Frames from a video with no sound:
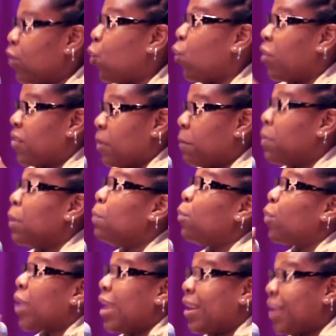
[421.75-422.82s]
or some people
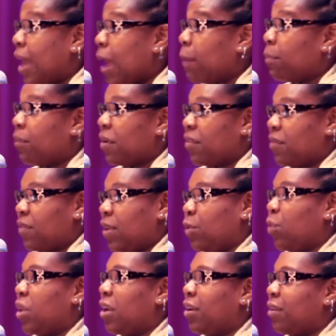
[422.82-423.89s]
cannot breastfeed.
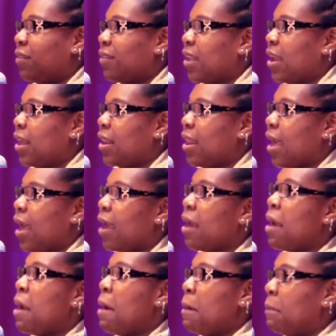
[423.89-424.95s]
We understand that,
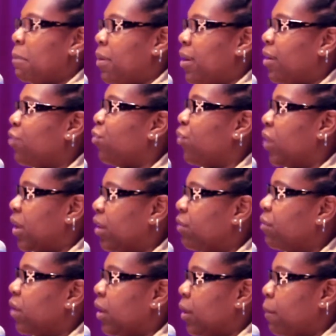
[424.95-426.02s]
but really,
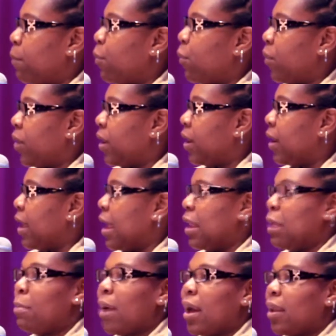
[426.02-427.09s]
really important.
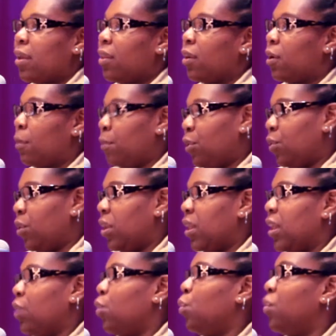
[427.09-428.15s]
Anybody in the
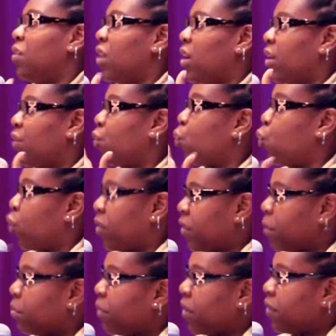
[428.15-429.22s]
community who does want
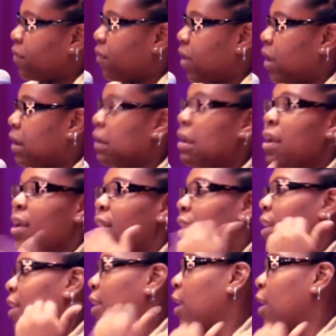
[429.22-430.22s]
to breastfeed, they can